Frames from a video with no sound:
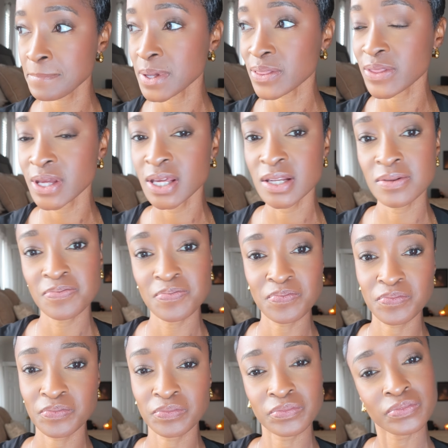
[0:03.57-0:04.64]
But then
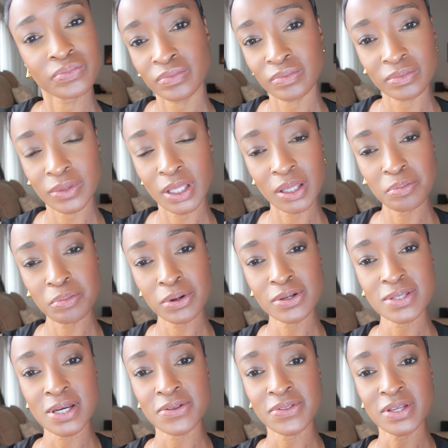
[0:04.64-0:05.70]
he
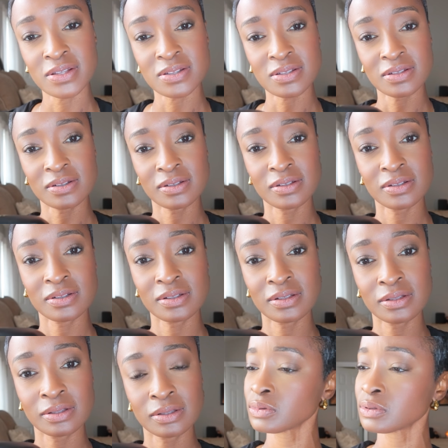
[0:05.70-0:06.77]
pulls out this.
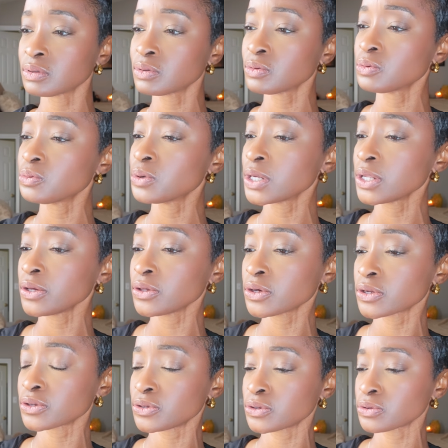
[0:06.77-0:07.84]
What are you
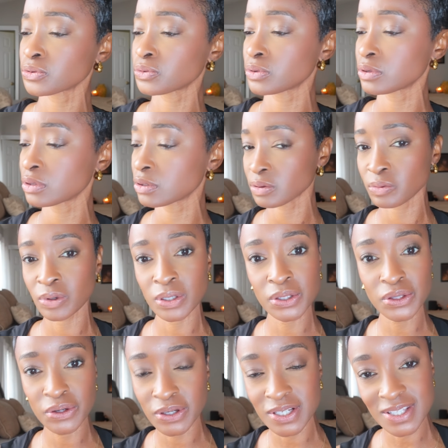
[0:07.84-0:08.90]
going to do? What are
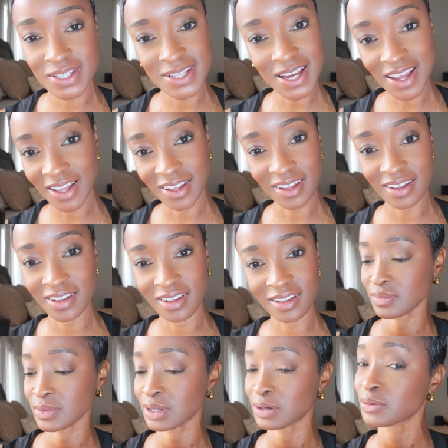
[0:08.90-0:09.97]
you going to say?
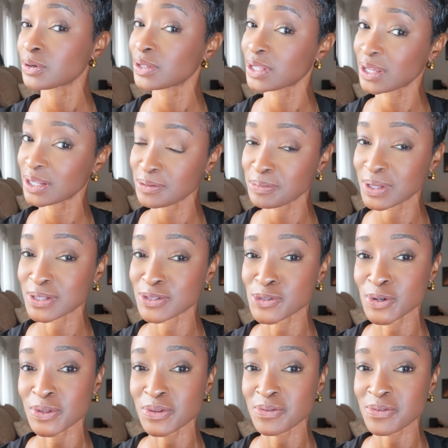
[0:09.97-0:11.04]
Well, that
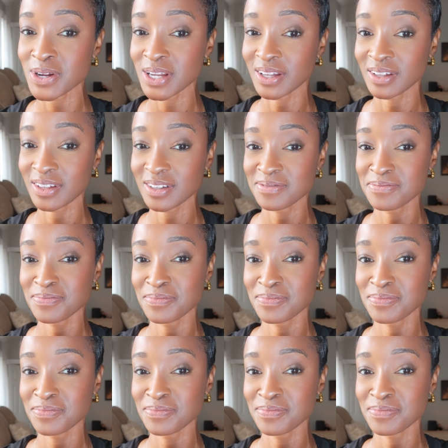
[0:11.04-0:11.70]
depends on the ring.